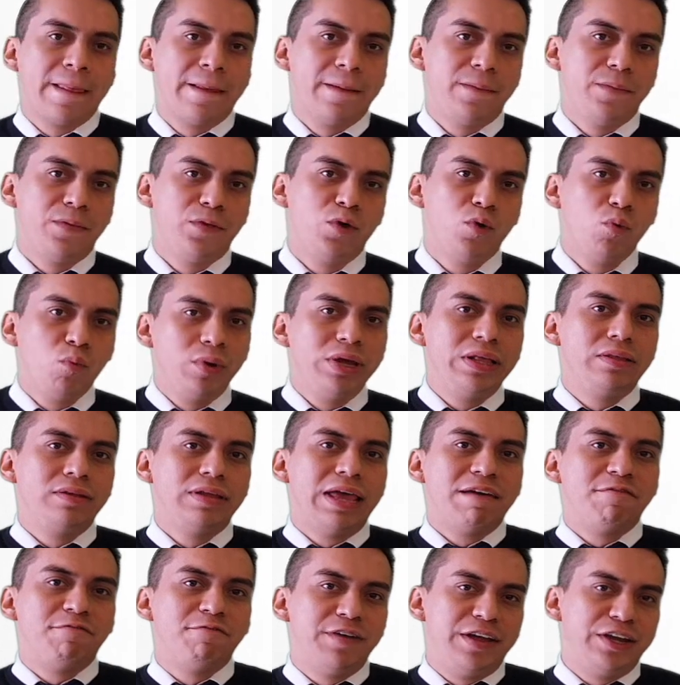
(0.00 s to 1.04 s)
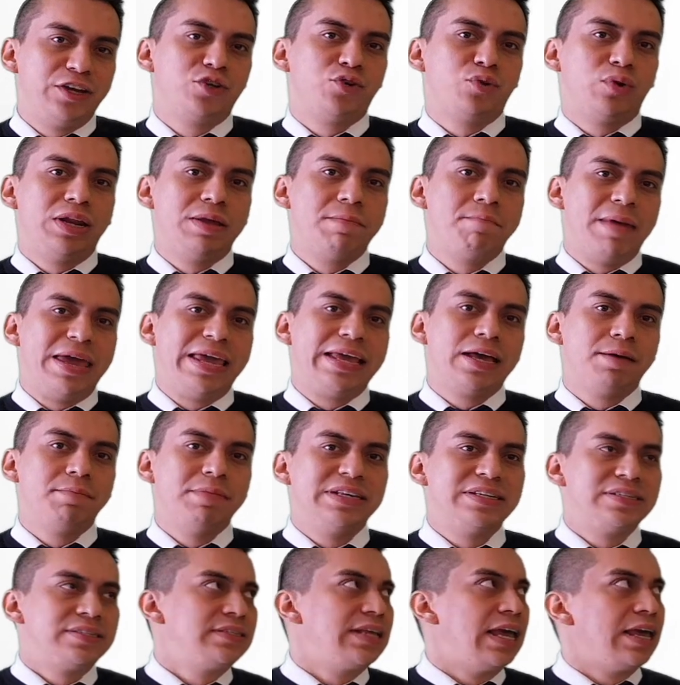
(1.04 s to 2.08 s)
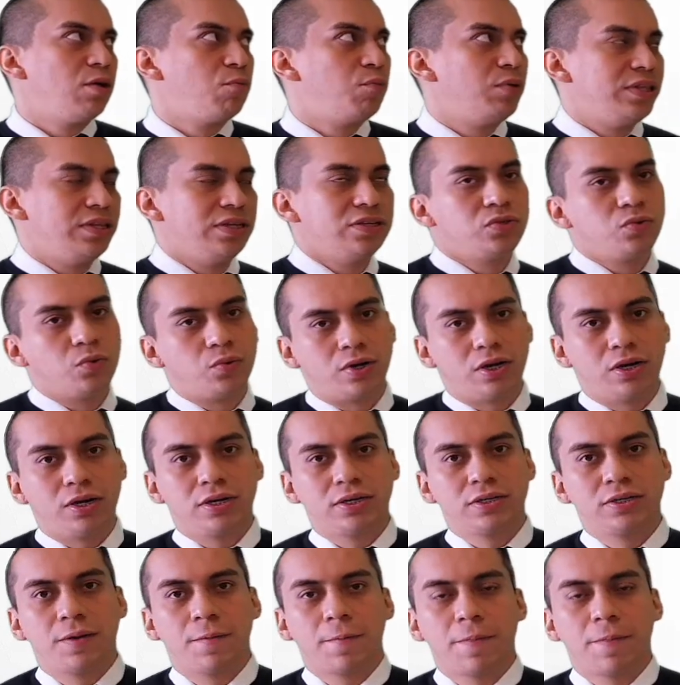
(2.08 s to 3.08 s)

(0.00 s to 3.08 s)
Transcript: you will eventually make a mistake with this word.